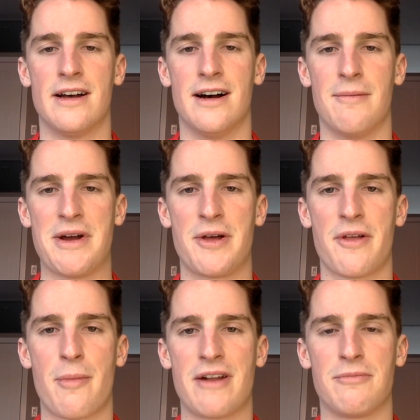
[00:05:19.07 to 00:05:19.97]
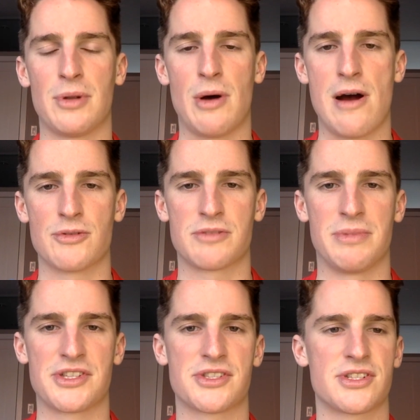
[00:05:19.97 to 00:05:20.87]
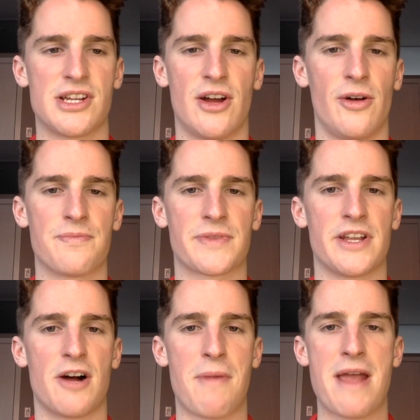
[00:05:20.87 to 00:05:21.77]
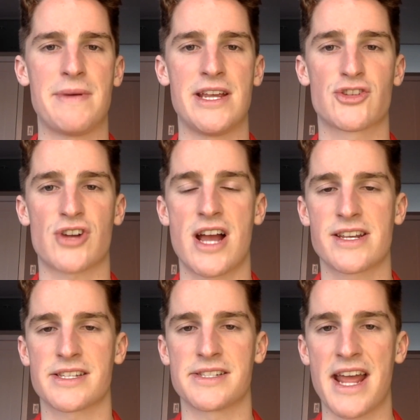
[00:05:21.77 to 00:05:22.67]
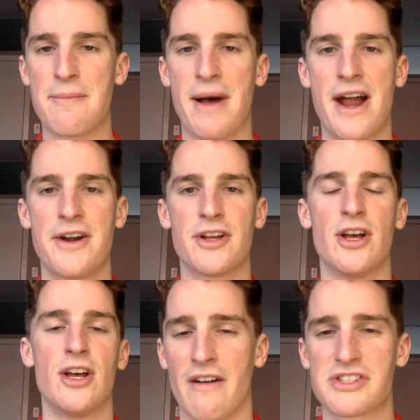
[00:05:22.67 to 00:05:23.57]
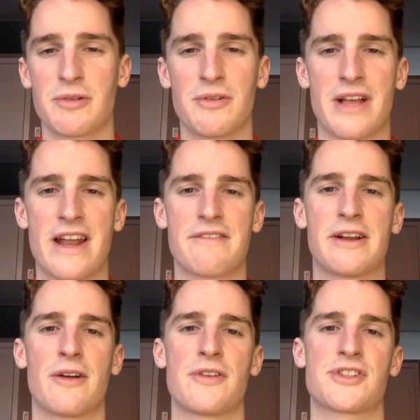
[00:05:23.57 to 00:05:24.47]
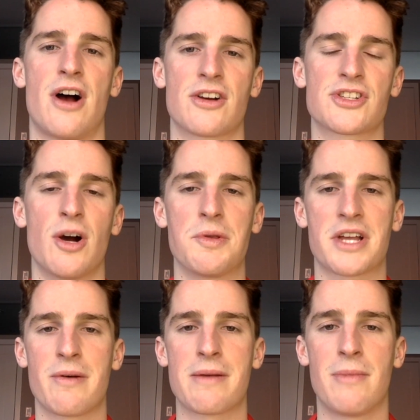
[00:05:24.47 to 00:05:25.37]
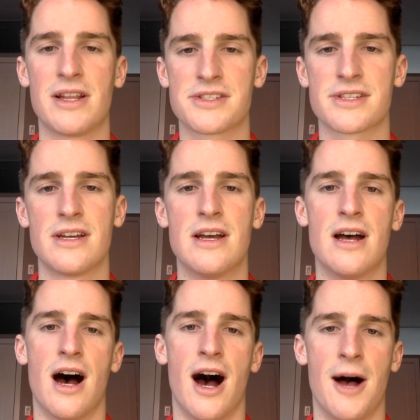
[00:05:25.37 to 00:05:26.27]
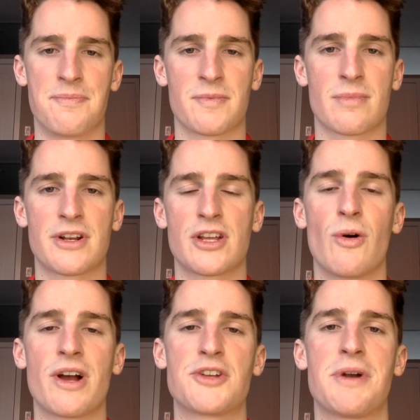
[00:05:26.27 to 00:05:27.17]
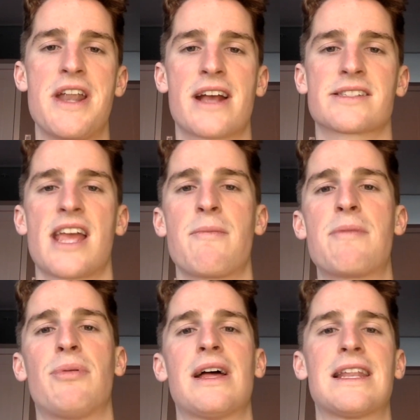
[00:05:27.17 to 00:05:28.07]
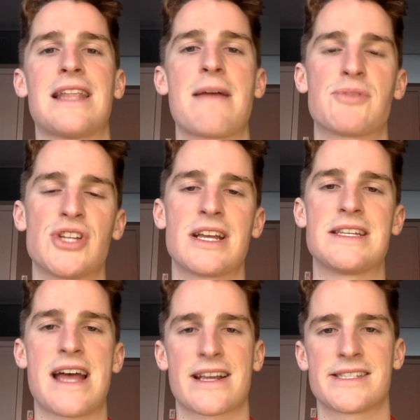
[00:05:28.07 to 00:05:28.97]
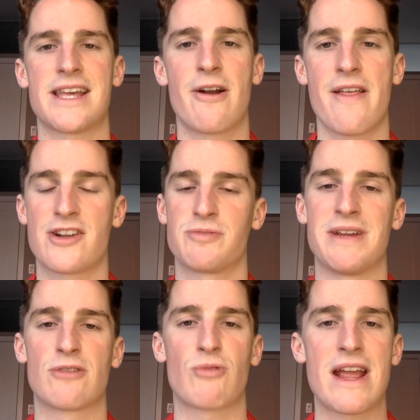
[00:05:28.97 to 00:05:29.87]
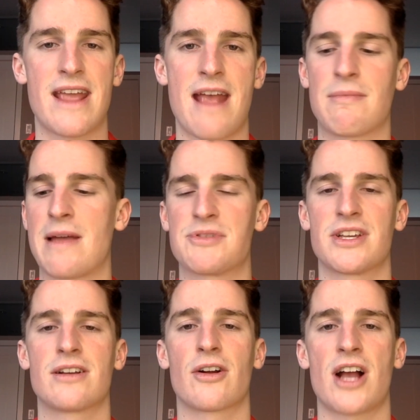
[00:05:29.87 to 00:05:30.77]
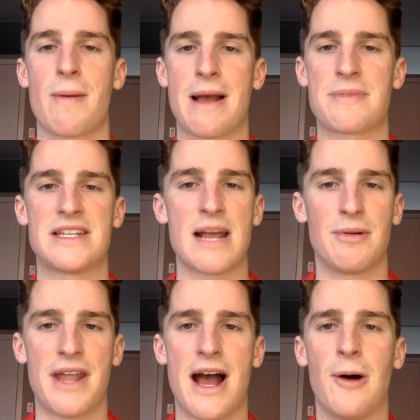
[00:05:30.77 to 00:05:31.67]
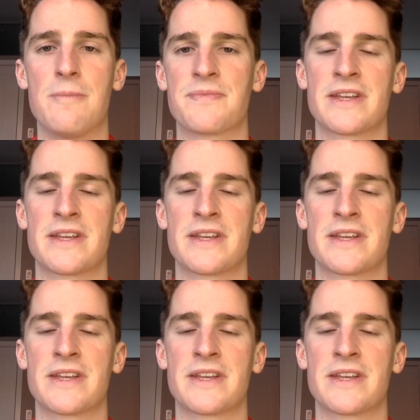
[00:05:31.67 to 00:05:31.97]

I know they're a bit of blowouts, but still, maybe he's trying to stay at Bayern. Obviously, we'll kind of hear how those talks go in the coming months. But going on to our next game, we play Leipzig next Saturday. That should be a great game. Leipzig are coming up the table now.